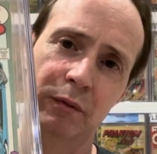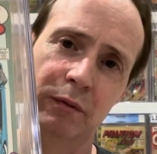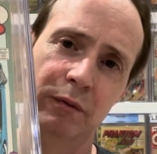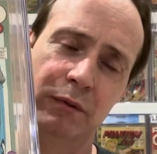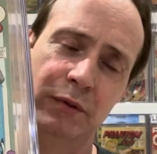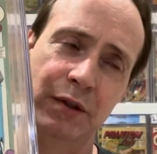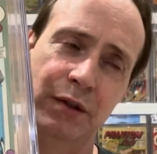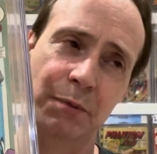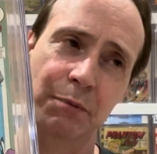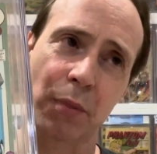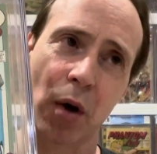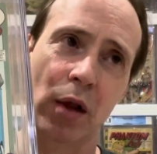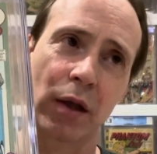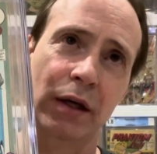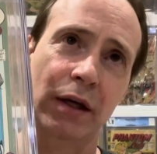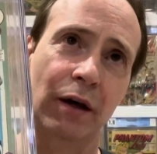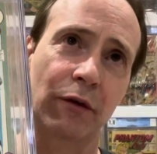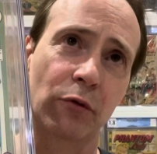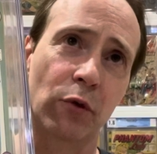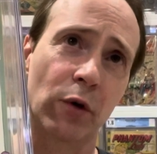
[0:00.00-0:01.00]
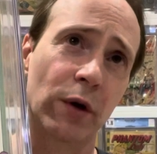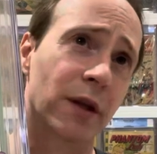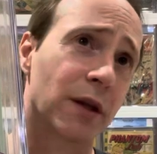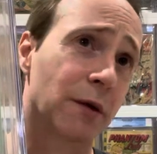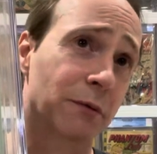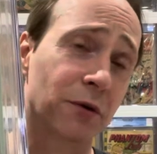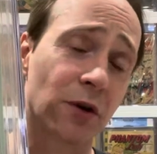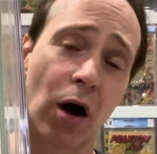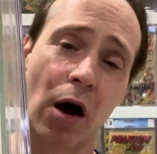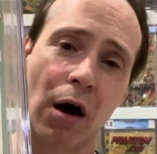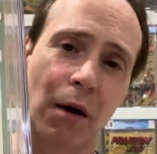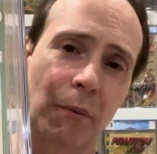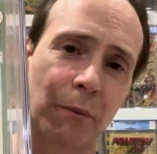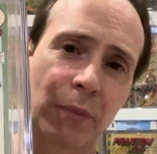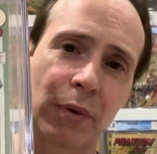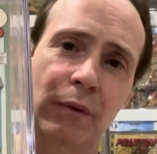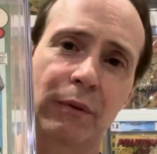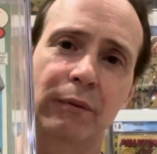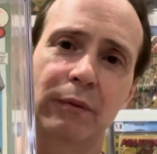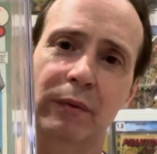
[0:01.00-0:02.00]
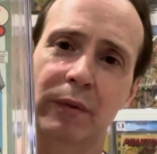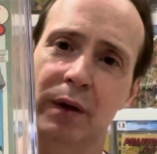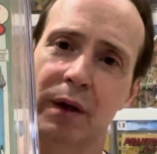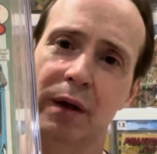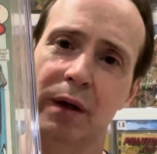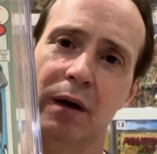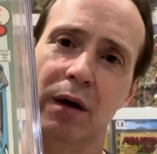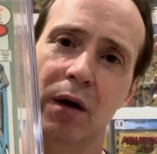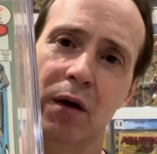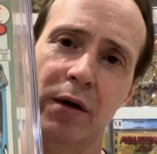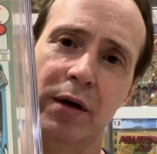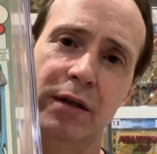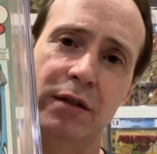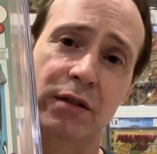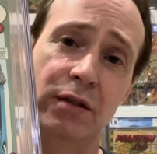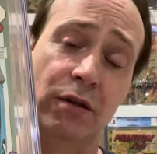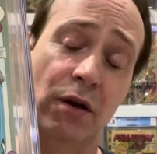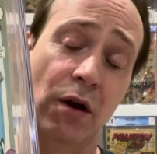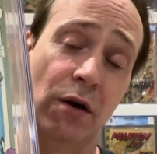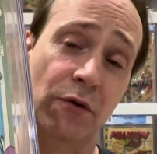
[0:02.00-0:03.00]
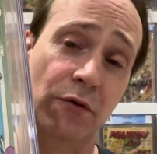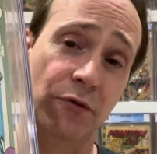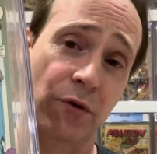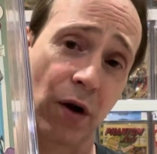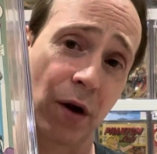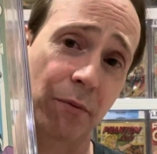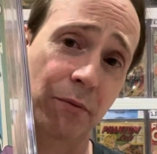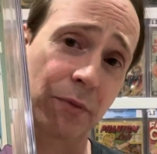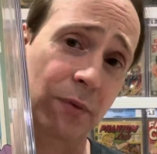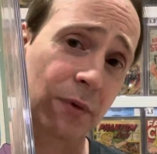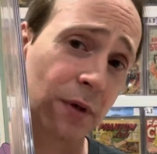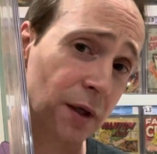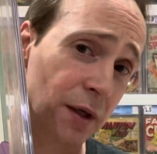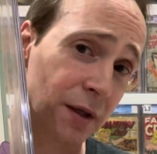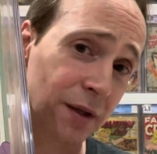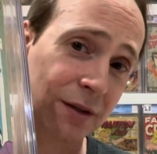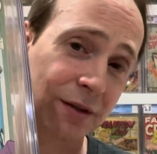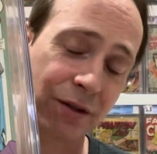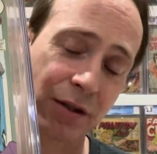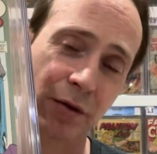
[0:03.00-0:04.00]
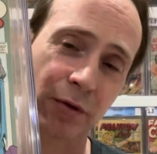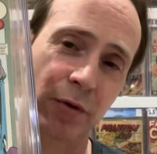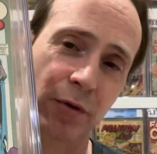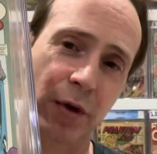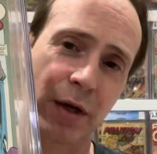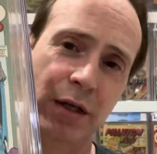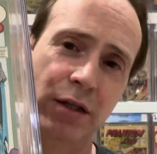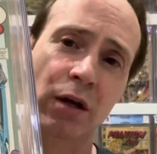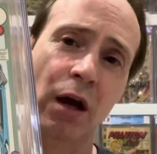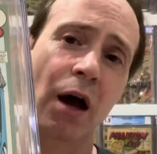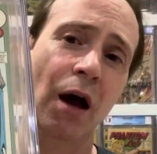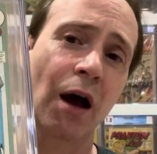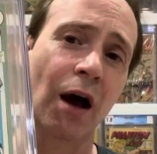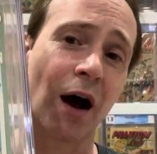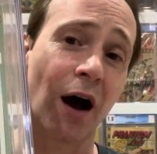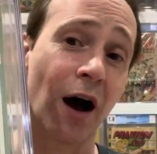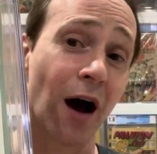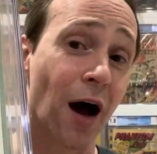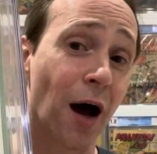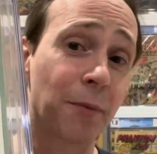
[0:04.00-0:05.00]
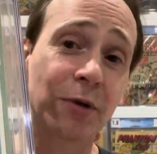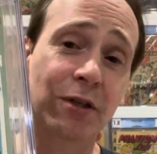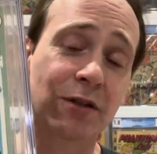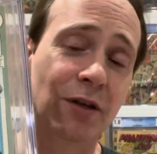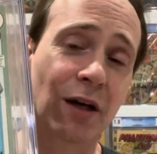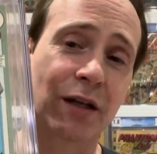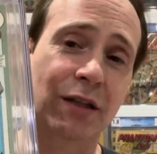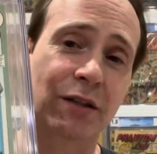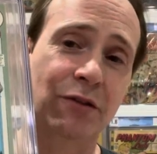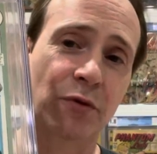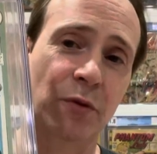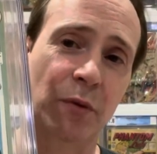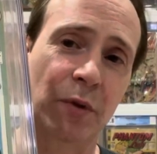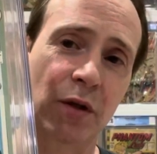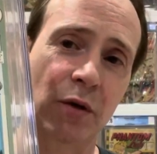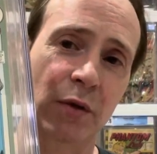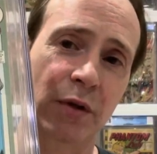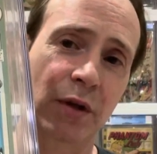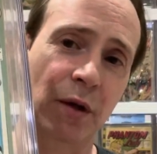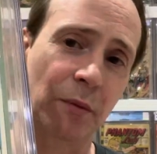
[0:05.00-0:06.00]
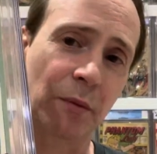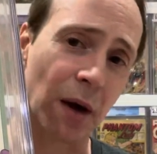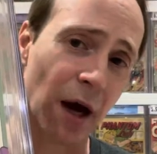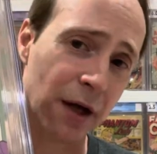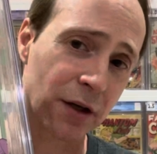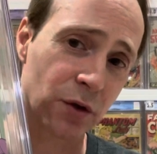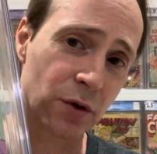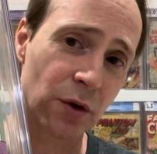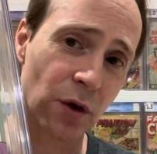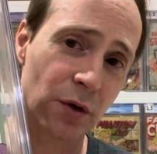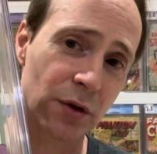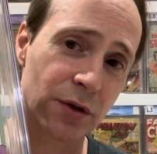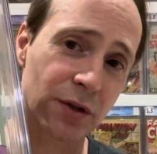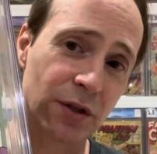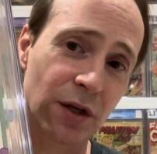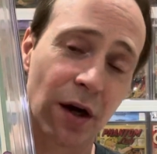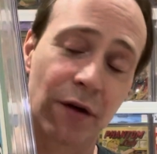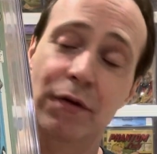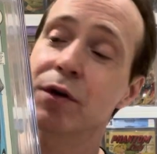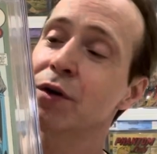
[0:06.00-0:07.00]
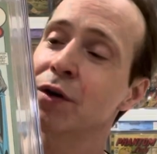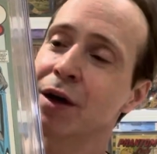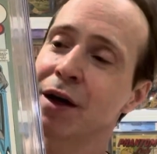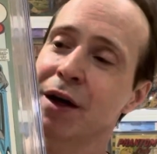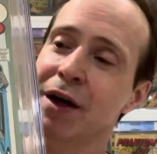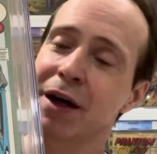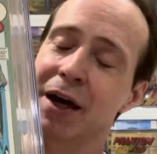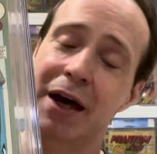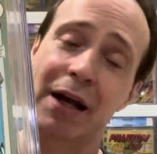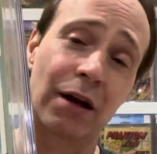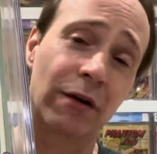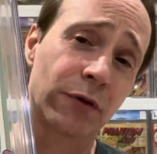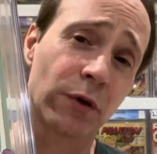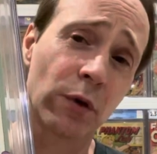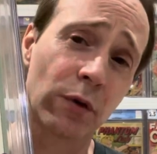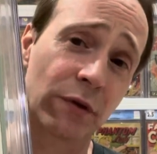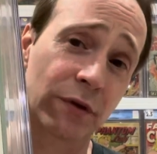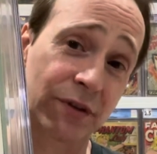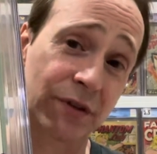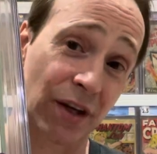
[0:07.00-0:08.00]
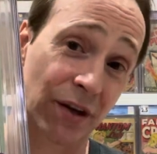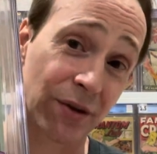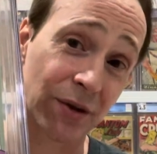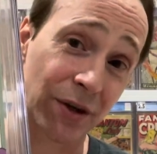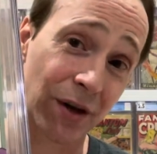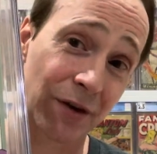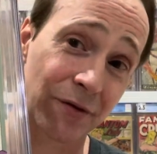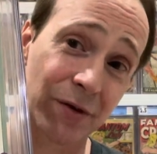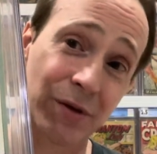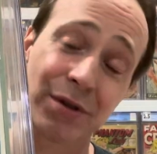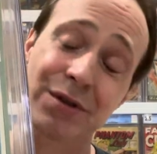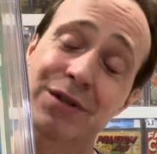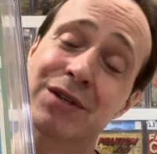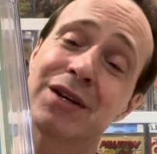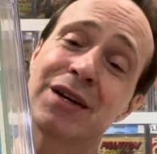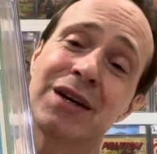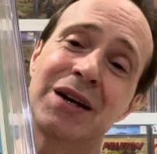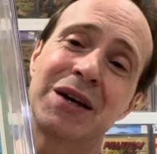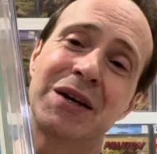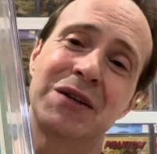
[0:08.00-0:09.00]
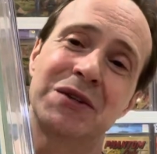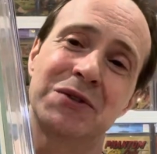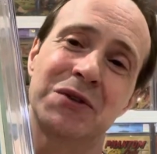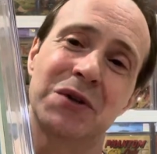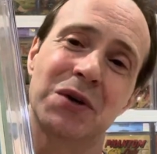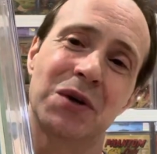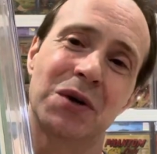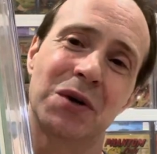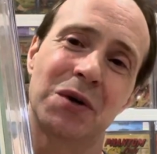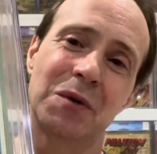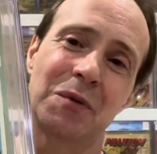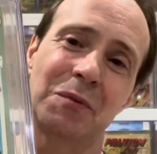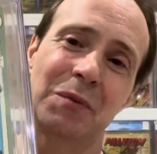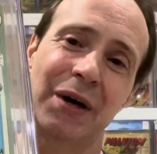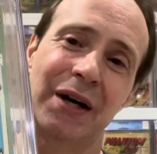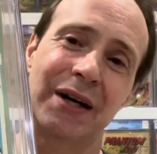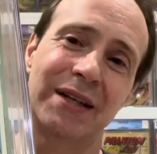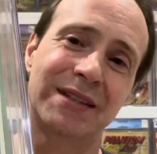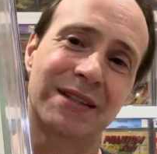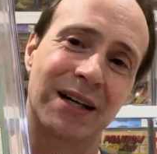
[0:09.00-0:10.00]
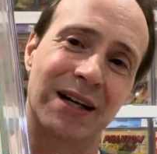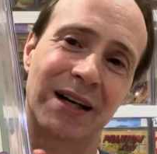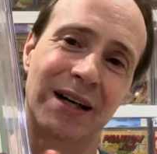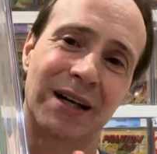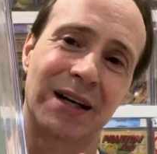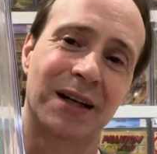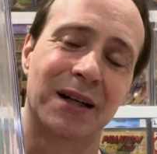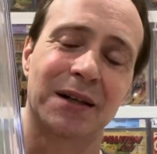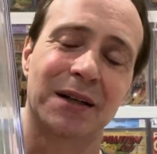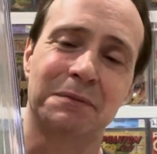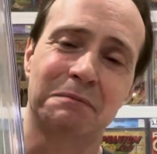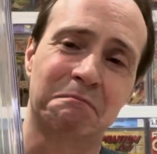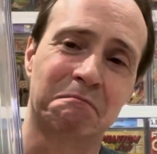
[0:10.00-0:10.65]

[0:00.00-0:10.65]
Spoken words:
symbolic of one of the top artists from the Silver Age. I'm just not as familiar with him. I do know this cover and a few of his other covers. So, but, I